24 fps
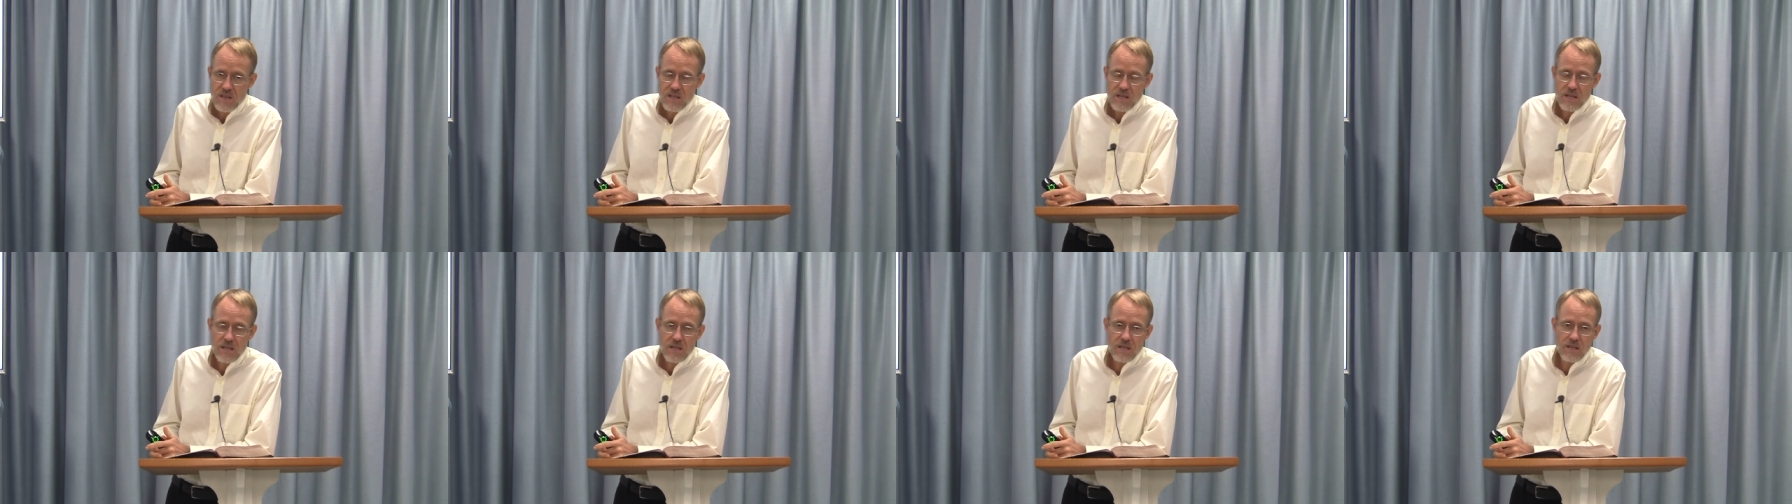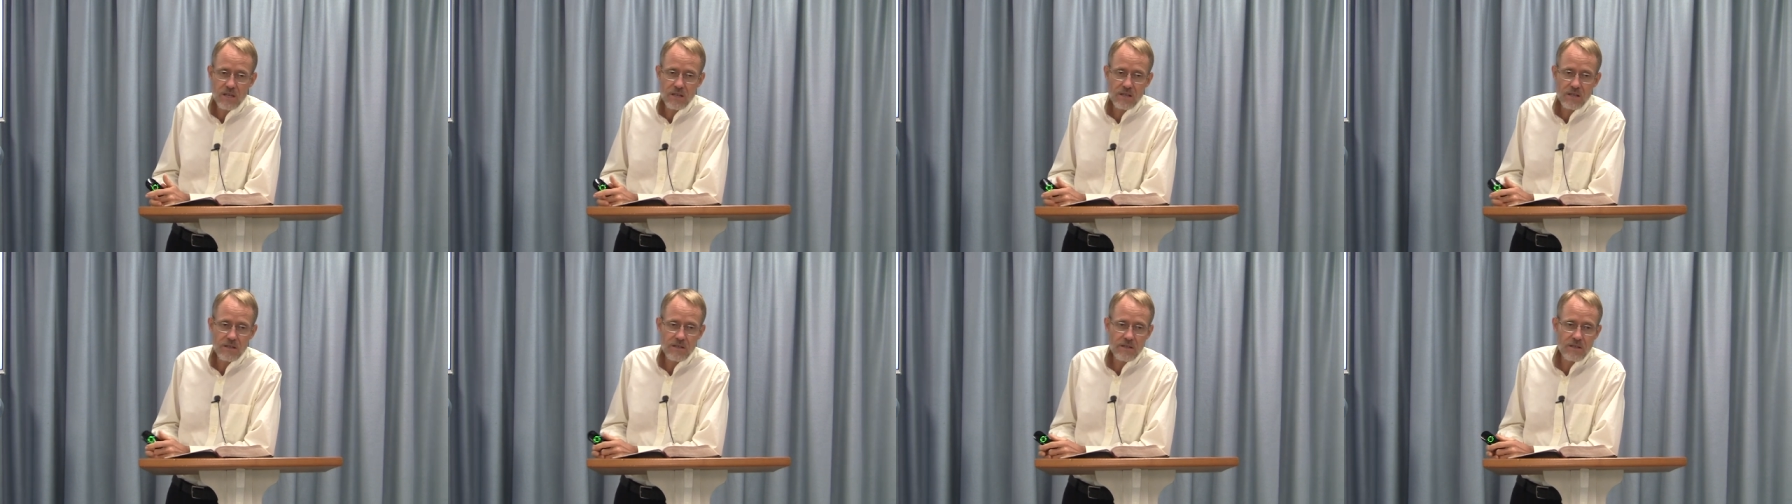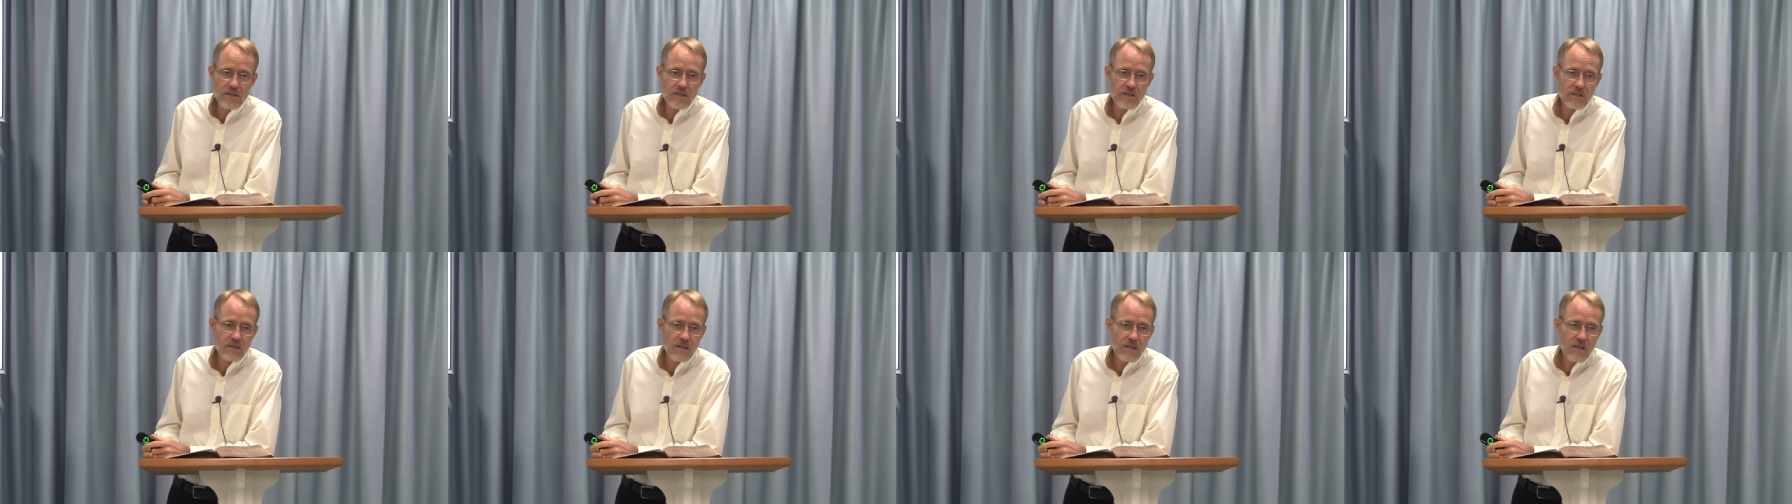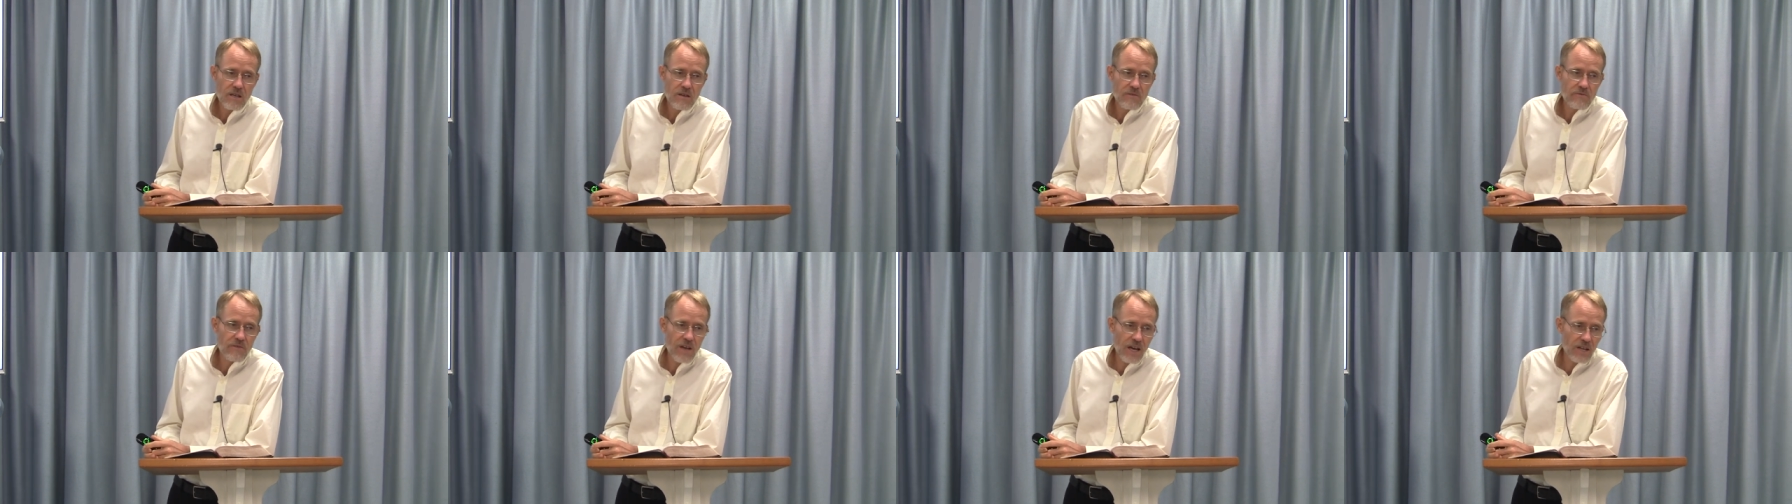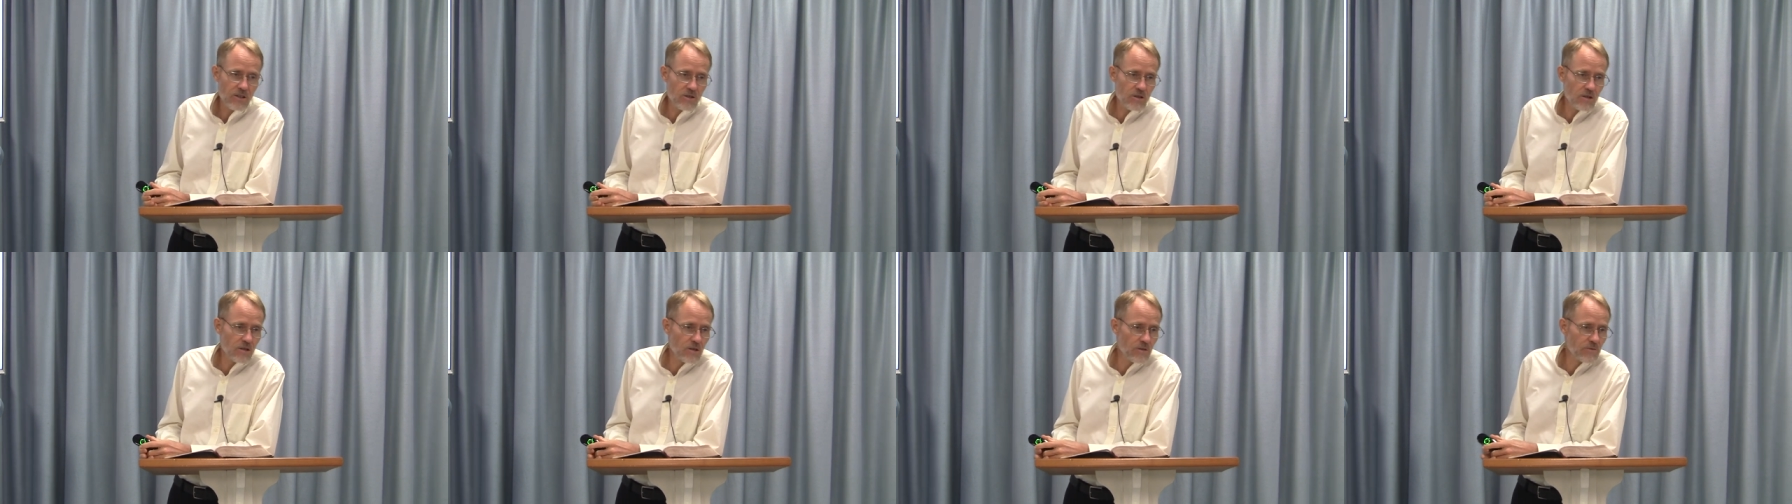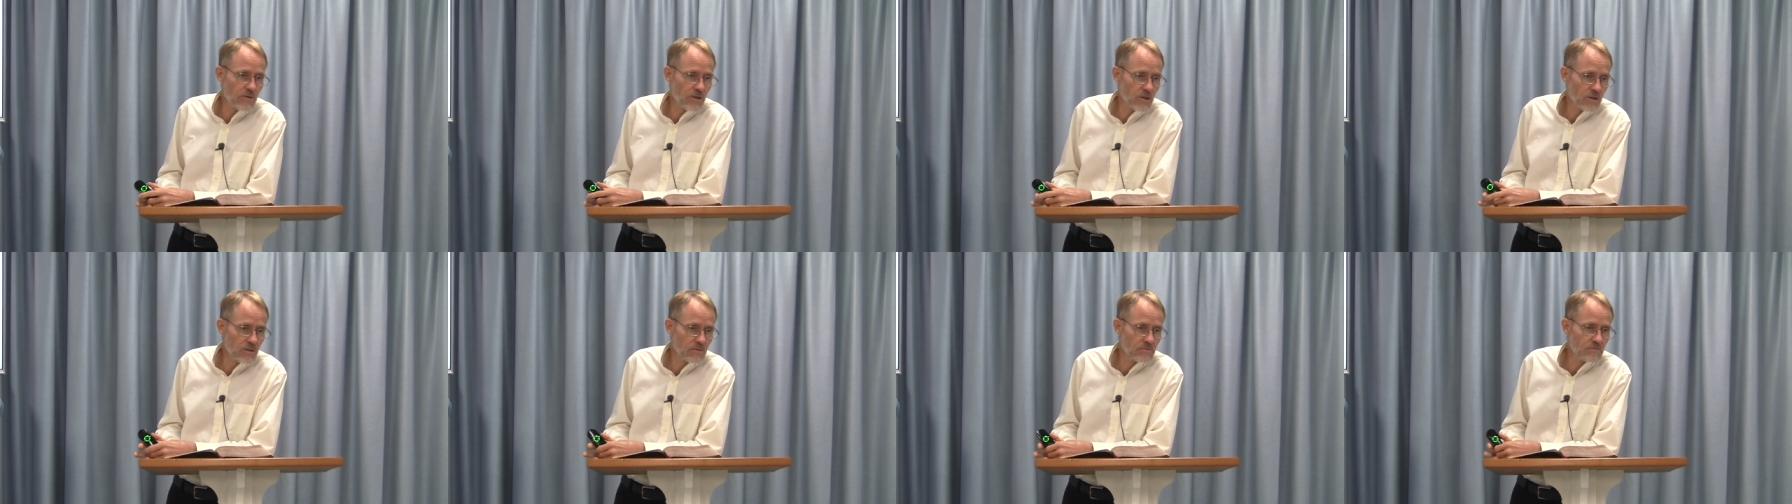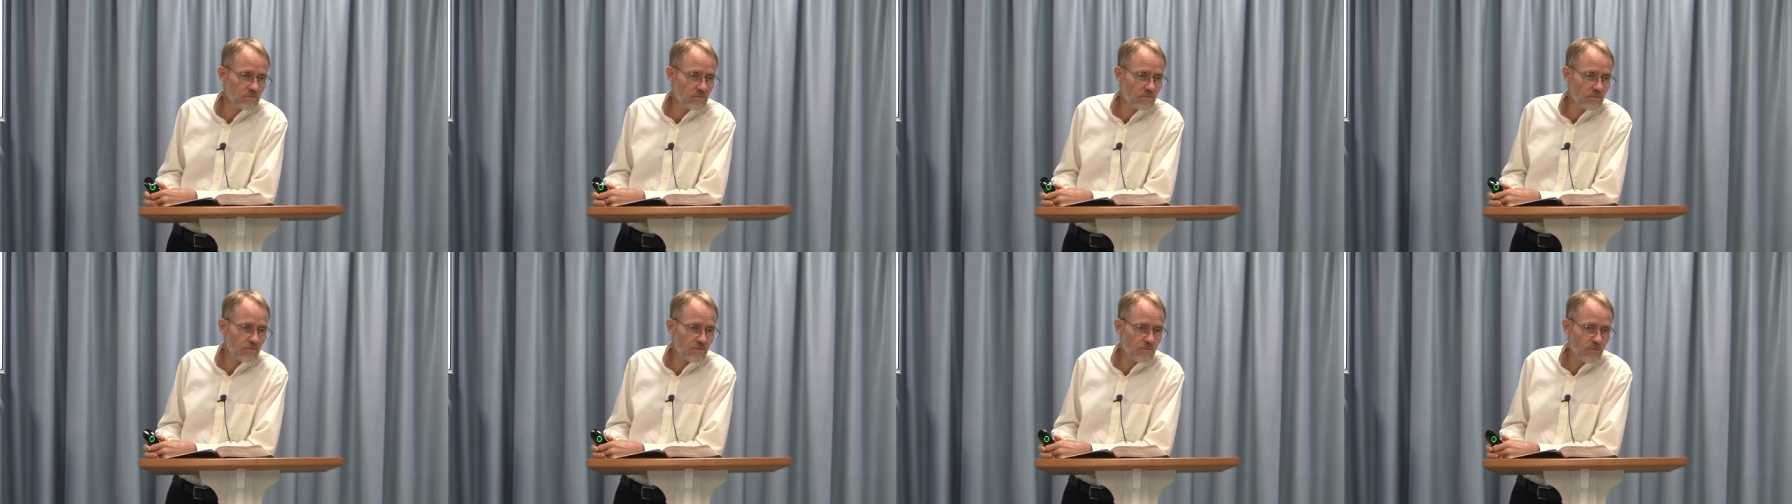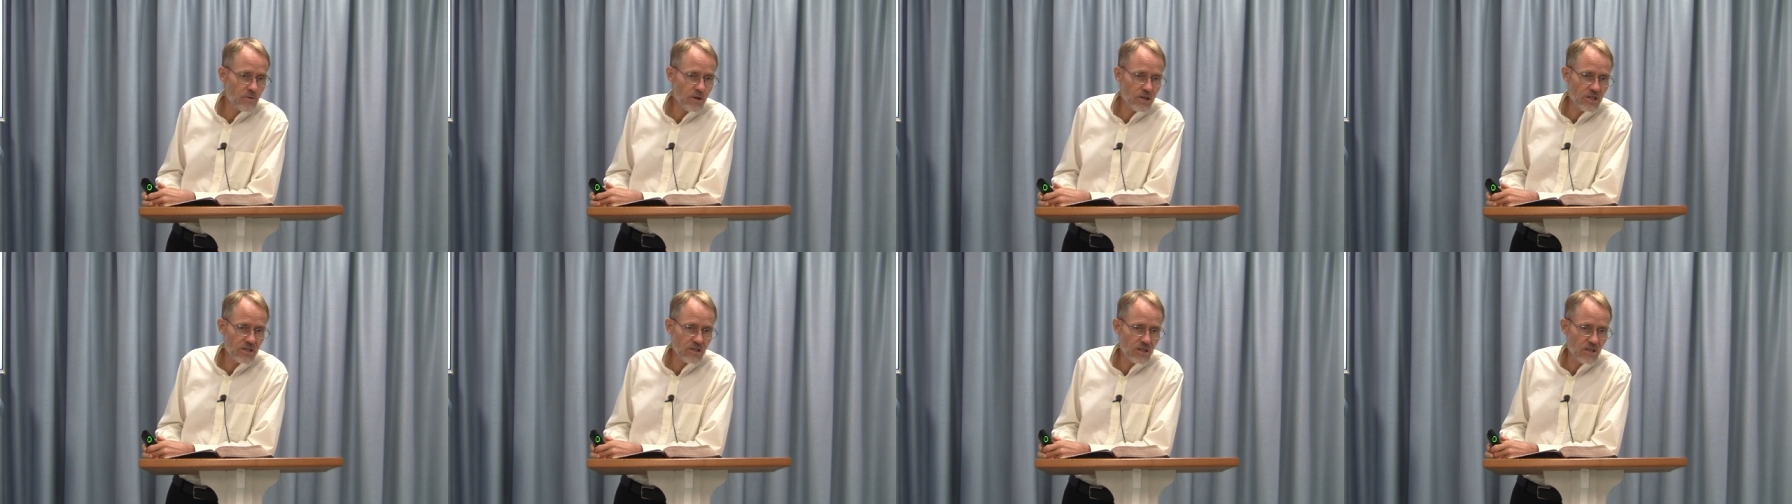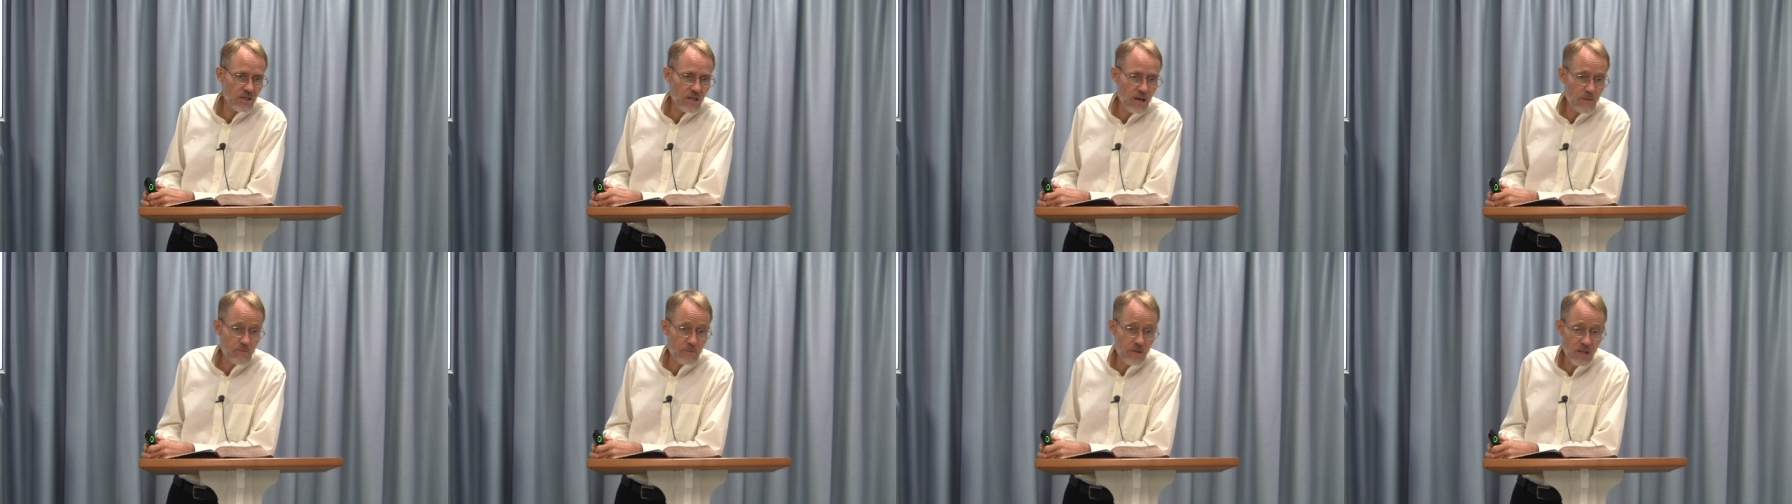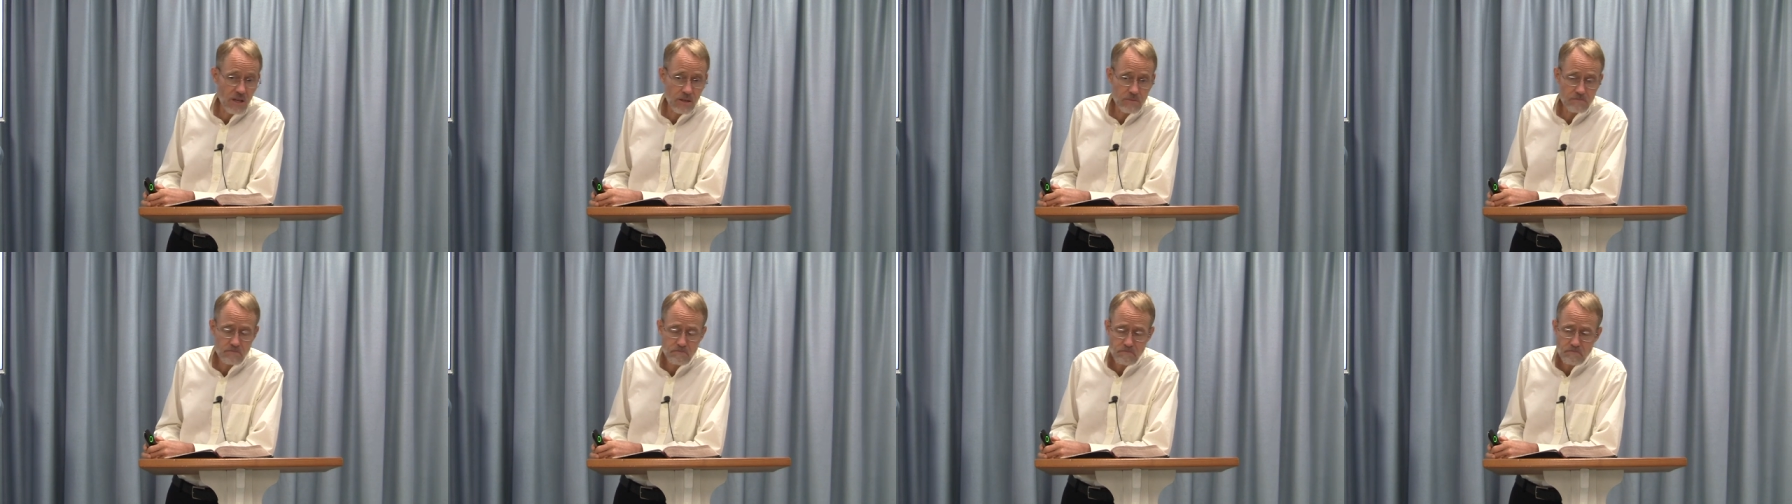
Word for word: in Vancouver, British Columbia,